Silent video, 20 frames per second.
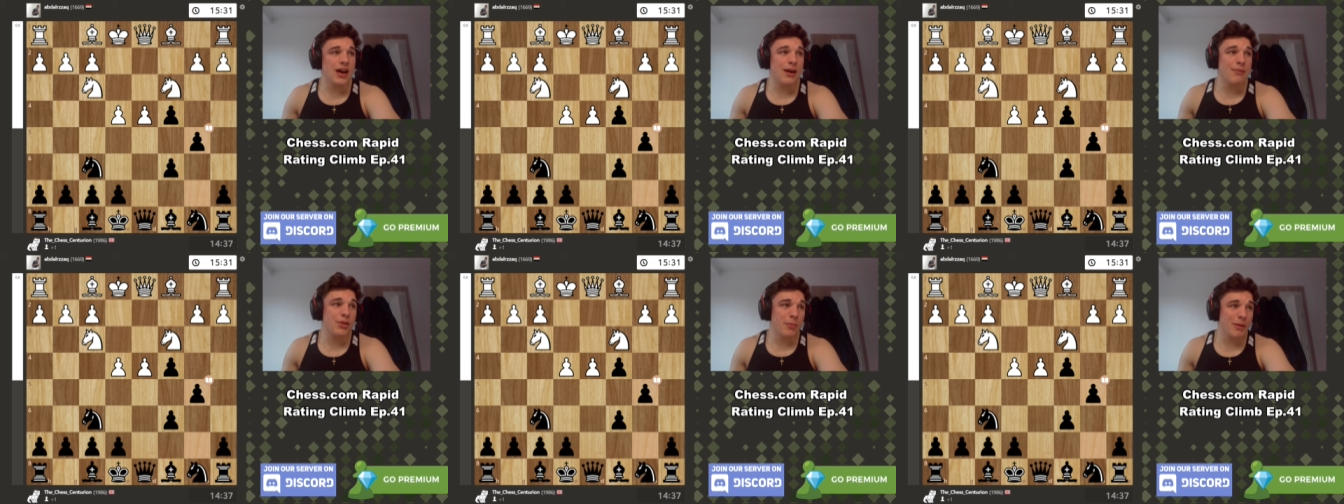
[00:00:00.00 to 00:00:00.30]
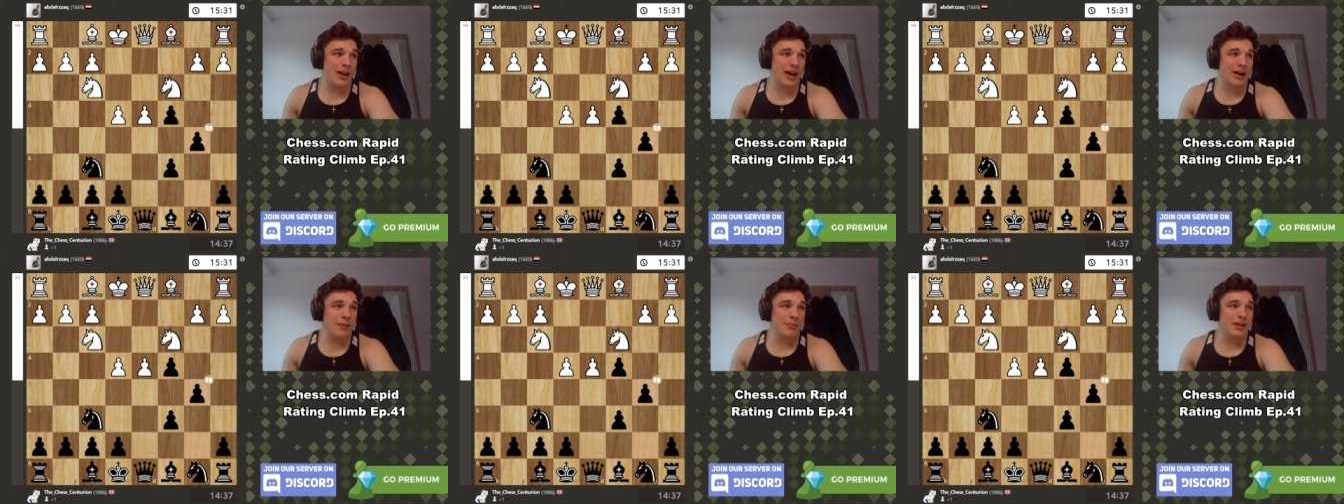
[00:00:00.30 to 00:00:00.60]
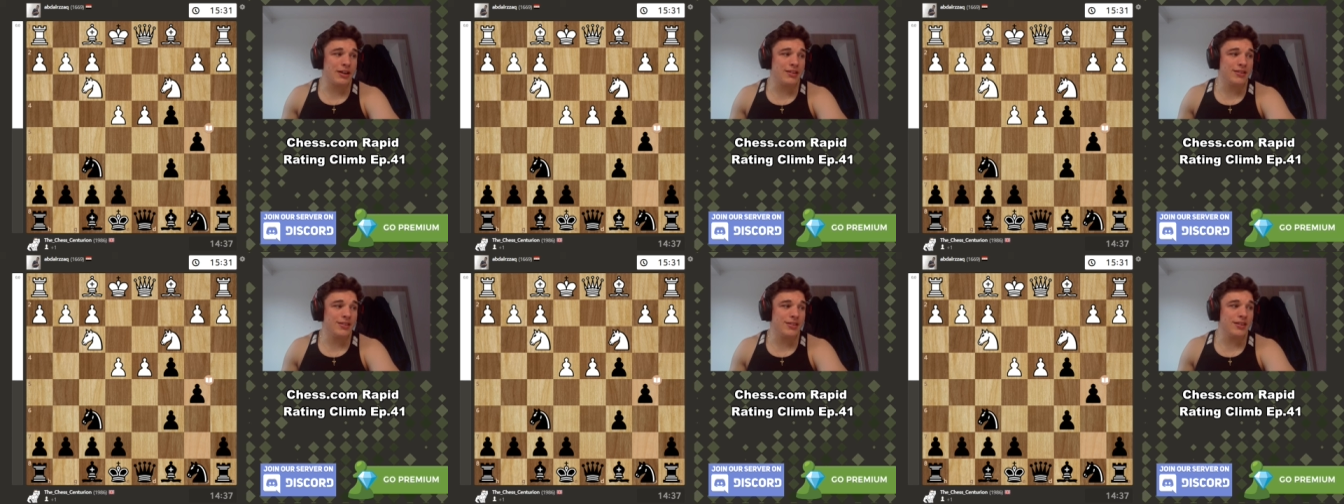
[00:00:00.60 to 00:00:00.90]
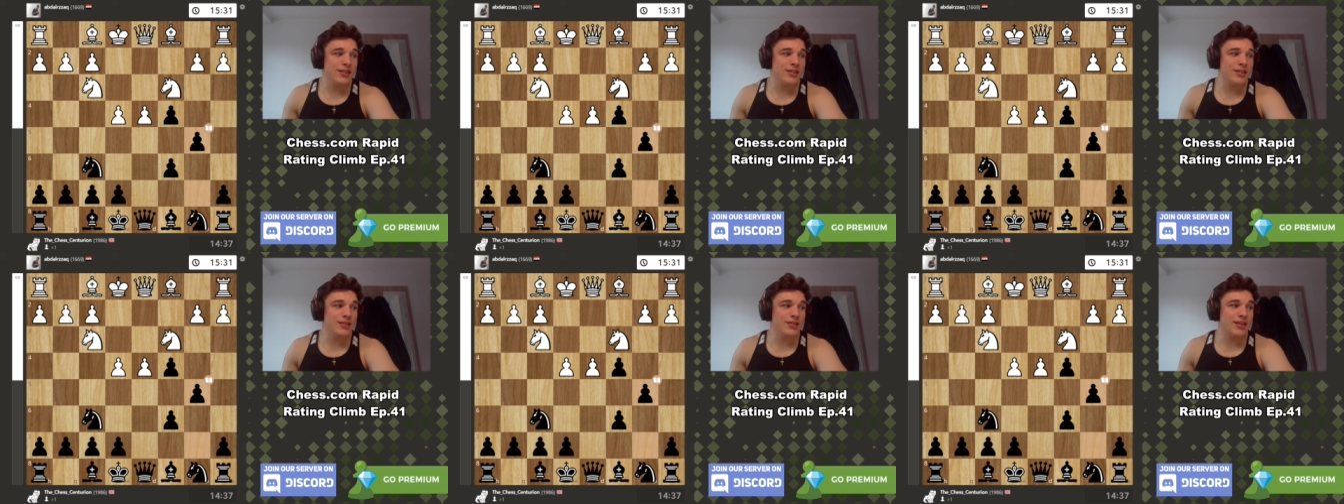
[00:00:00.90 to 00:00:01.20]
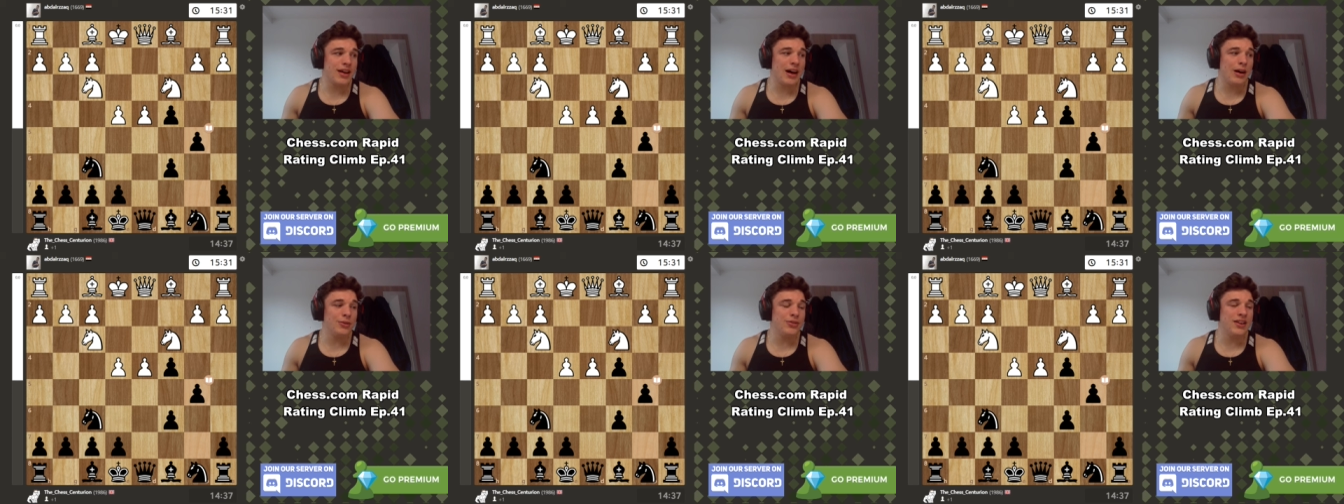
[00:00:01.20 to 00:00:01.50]
and the black pieces,
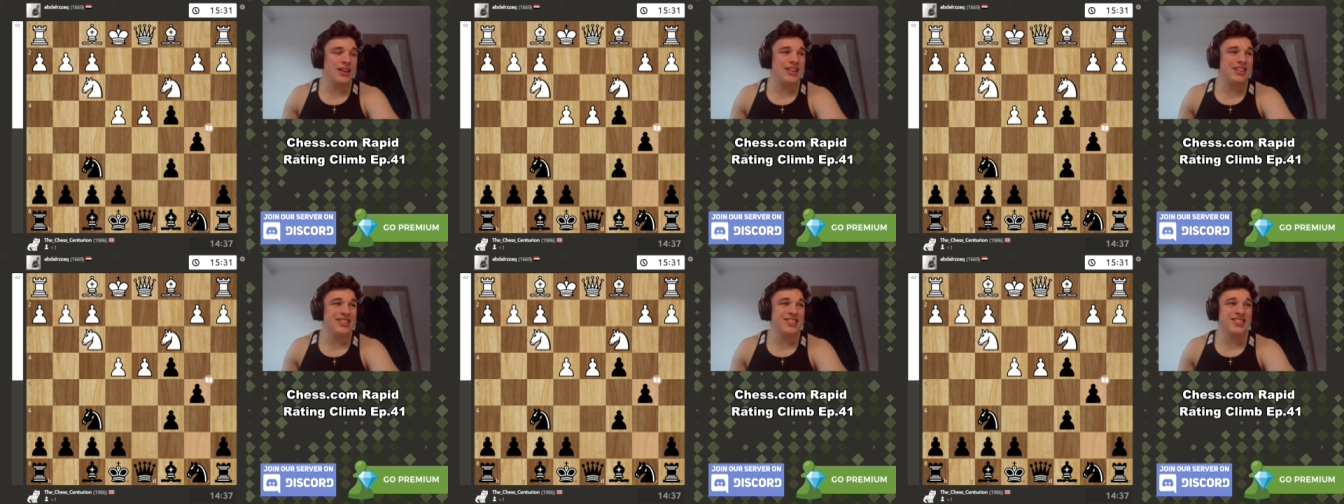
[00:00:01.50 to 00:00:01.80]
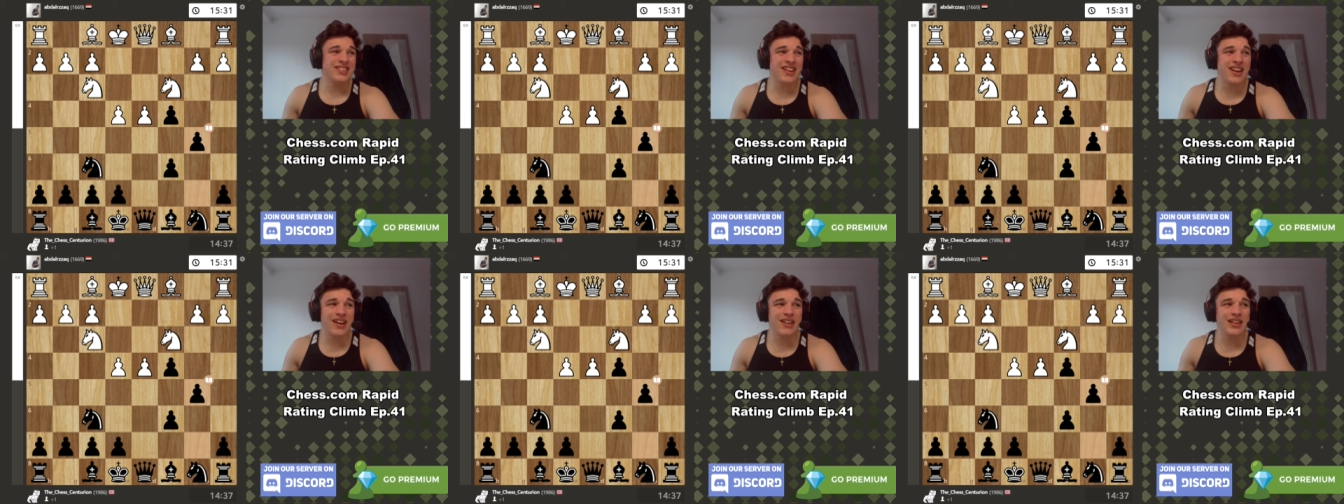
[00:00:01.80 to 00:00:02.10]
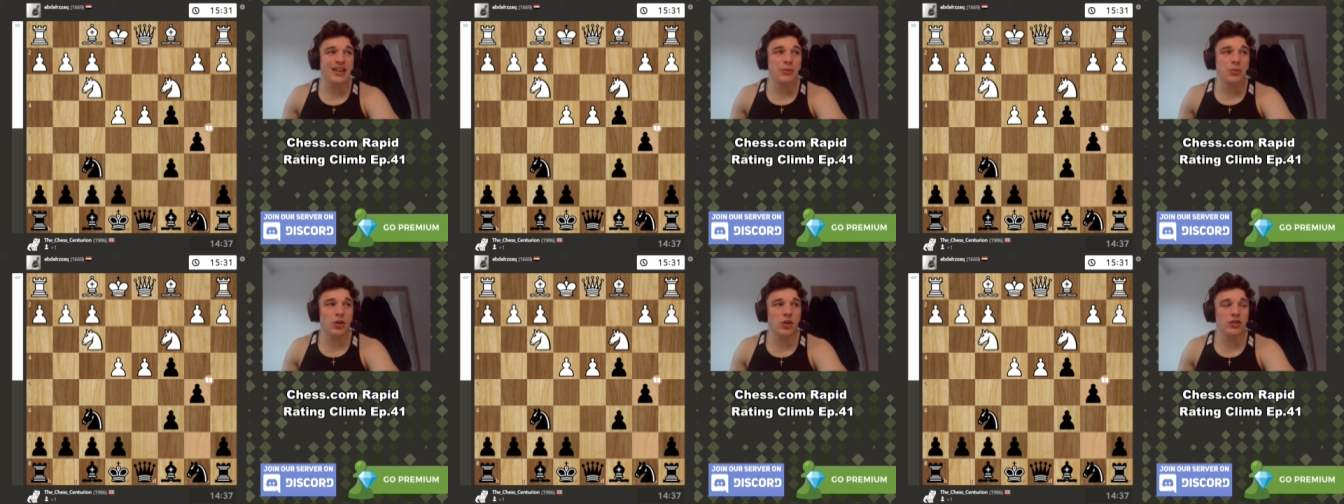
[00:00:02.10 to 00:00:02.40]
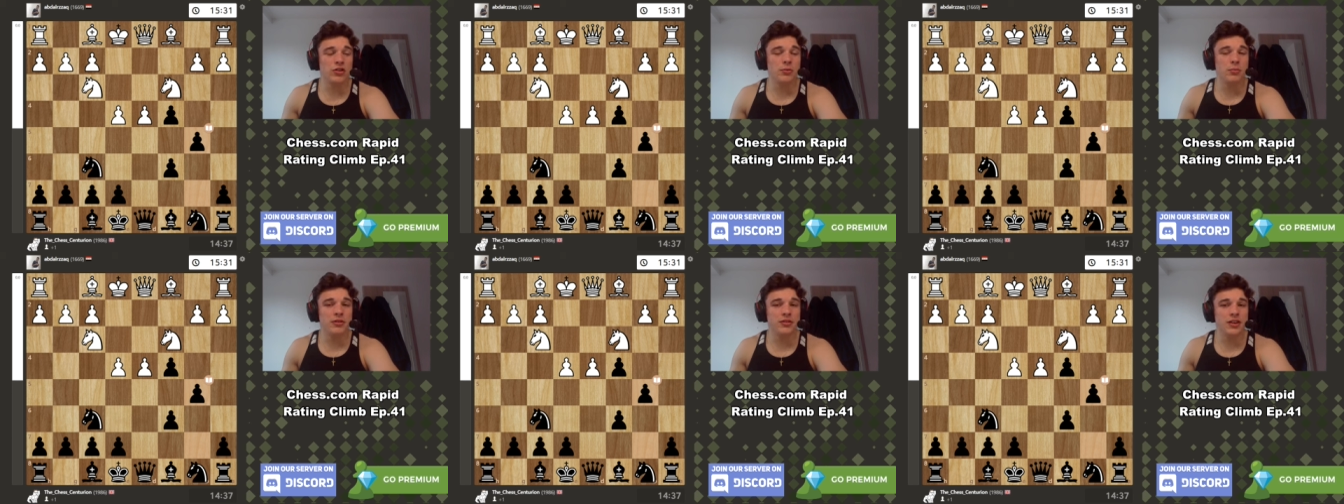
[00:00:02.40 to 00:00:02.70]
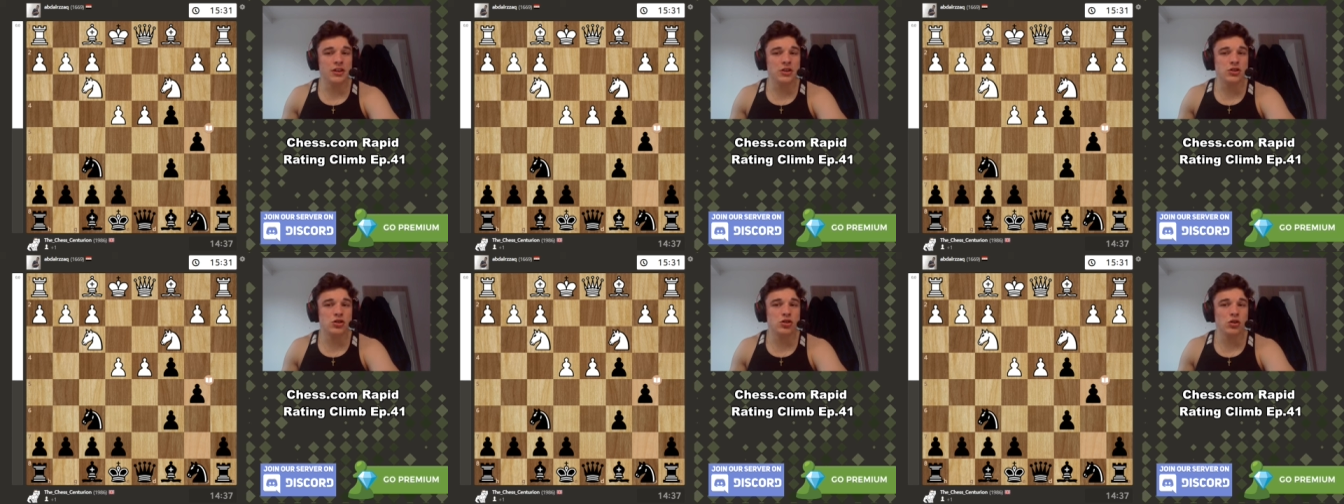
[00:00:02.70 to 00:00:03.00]
I'll take a slightly worse
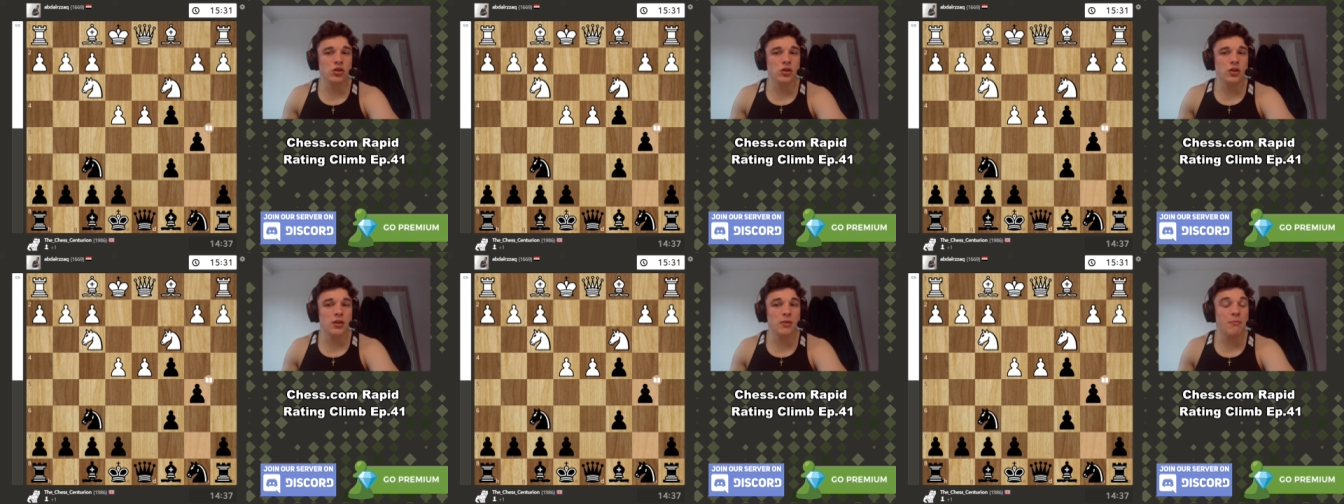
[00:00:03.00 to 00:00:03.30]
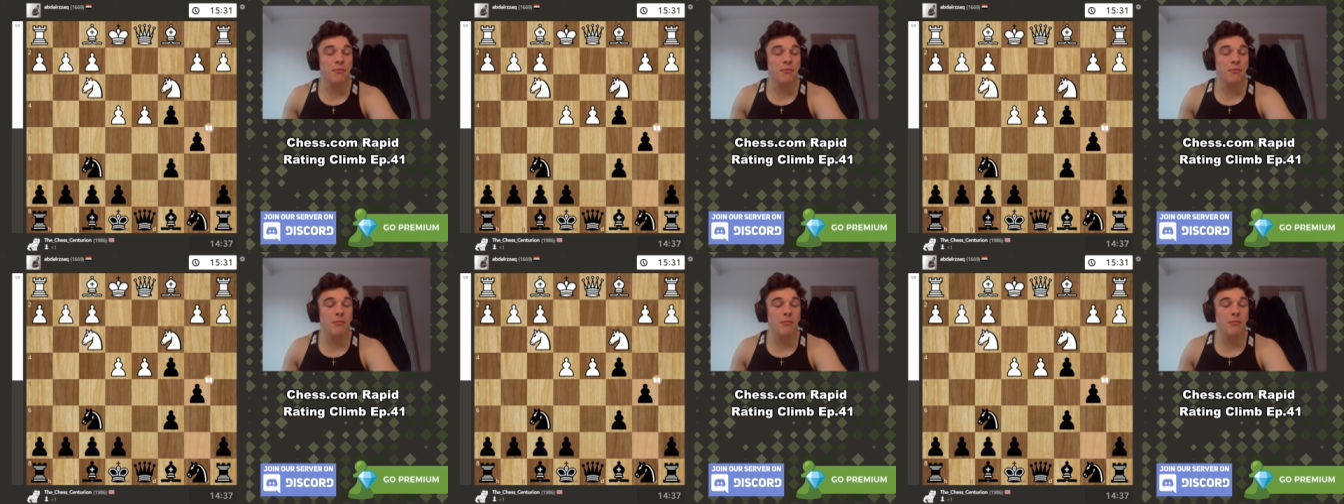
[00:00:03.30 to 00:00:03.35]
position,